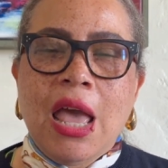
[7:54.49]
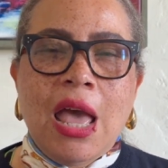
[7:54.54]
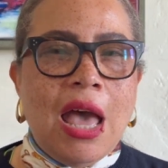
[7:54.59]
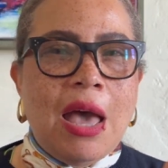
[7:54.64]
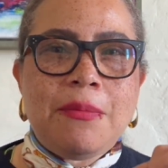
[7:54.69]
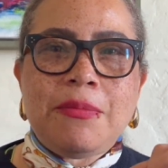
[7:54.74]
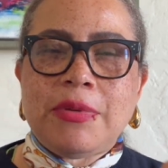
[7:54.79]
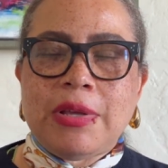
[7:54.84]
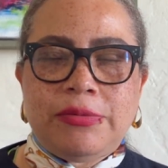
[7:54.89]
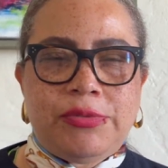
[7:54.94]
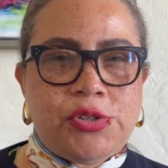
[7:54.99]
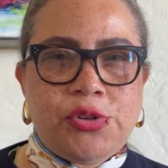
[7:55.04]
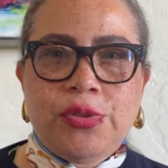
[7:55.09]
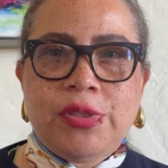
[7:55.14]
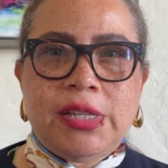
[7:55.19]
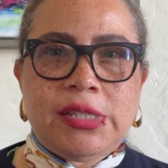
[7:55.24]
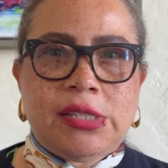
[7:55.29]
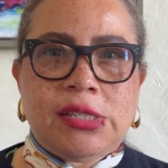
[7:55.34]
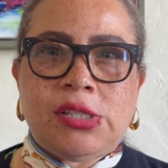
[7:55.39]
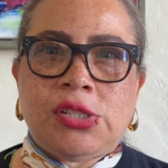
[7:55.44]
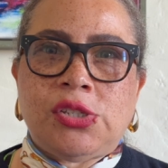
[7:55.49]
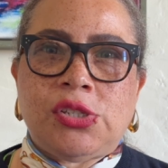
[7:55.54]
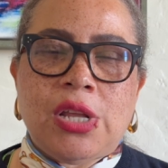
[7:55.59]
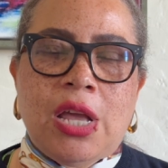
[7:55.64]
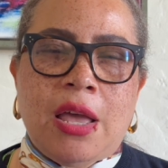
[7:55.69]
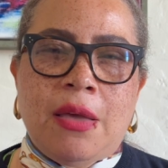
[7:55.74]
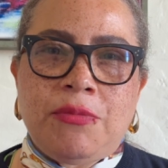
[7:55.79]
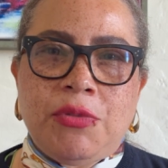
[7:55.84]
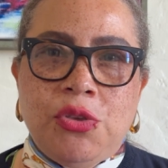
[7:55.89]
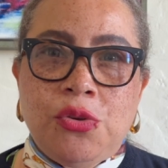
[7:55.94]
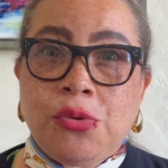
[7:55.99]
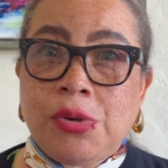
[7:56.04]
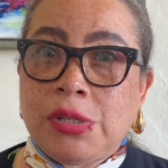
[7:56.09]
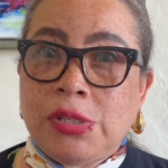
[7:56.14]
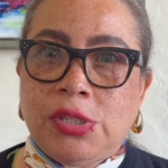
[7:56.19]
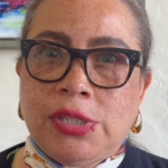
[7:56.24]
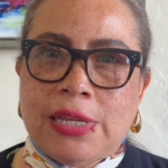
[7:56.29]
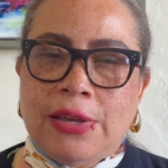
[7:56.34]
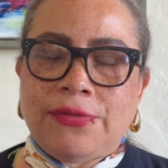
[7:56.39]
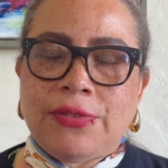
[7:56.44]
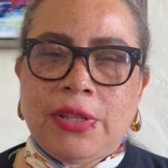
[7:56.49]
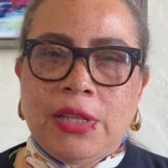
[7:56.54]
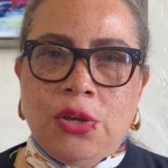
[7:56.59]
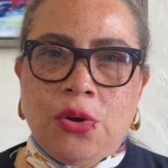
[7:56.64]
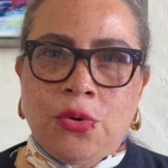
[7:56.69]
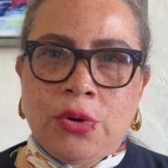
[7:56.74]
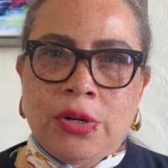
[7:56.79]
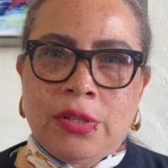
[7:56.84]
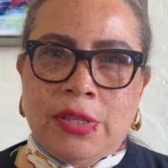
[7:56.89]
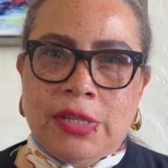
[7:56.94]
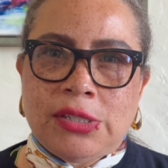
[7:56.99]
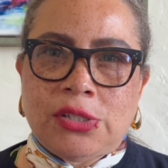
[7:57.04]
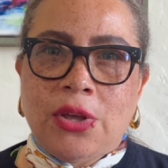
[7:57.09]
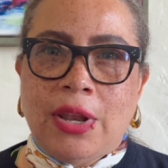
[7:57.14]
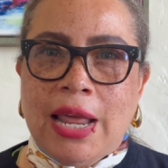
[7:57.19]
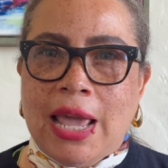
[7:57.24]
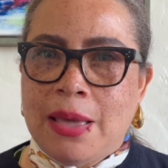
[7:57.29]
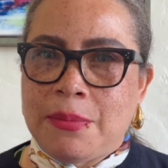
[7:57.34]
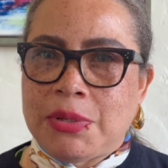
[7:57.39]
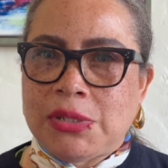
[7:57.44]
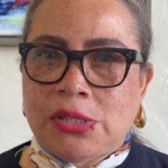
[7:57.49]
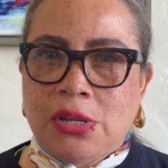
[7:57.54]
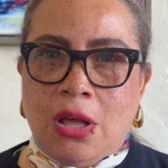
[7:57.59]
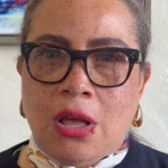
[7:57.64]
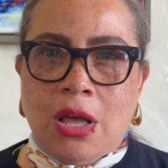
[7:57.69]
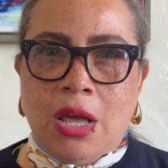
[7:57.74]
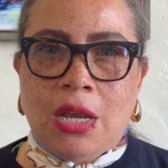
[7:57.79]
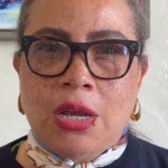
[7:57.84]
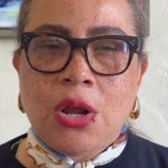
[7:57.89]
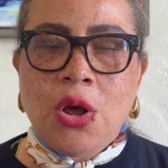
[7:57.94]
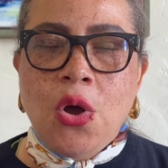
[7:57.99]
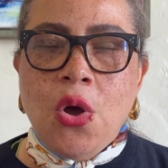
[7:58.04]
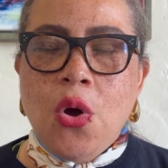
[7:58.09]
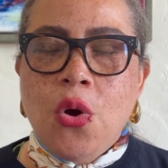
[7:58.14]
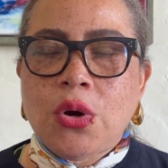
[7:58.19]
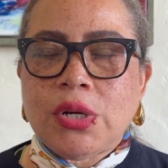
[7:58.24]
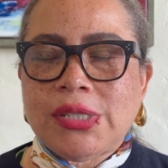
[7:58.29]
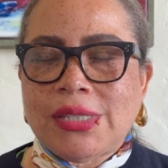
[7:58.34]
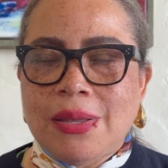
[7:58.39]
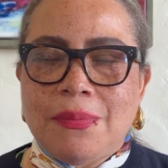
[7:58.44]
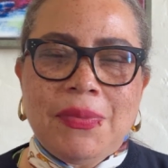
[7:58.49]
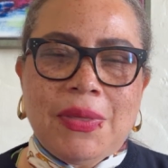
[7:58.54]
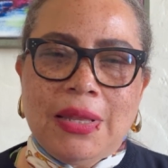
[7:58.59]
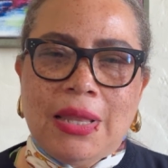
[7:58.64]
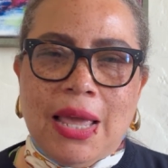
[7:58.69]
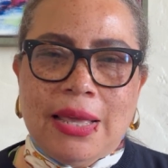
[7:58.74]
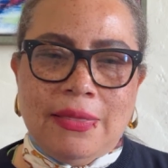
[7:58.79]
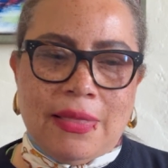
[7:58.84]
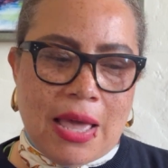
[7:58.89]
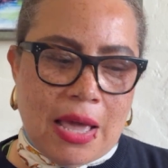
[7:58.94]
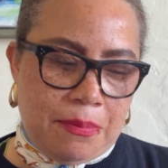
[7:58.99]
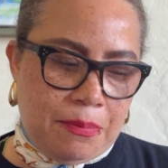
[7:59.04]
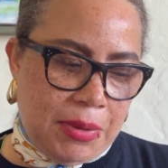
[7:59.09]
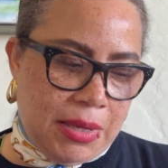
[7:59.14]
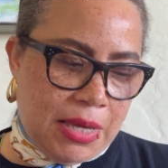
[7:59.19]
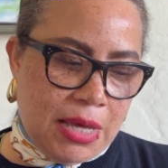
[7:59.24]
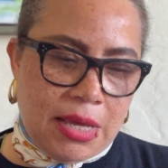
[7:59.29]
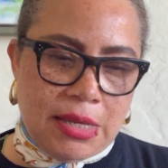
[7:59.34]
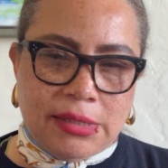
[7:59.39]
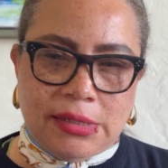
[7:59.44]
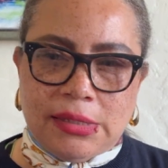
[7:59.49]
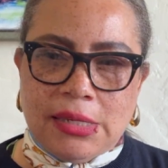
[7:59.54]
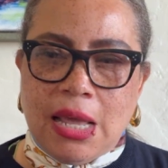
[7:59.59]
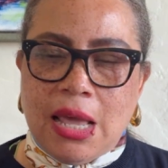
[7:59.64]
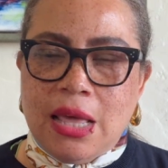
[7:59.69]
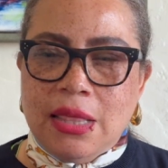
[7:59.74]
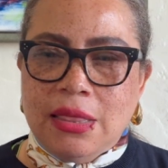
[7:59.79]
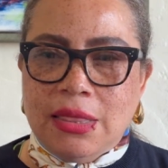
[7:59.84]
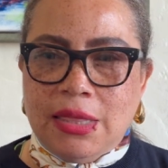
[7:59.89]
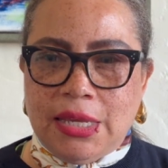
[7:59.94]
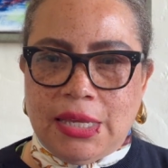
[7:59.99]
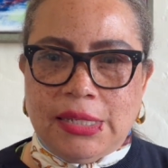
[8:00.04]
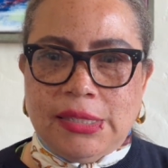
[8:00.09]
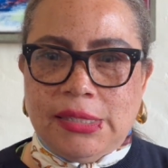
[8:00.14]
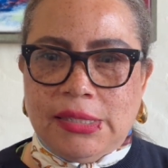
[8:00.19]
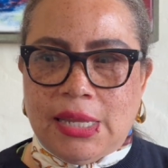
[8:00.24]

I'm sure this is, you can definitely order this on Amazon or something like that, because this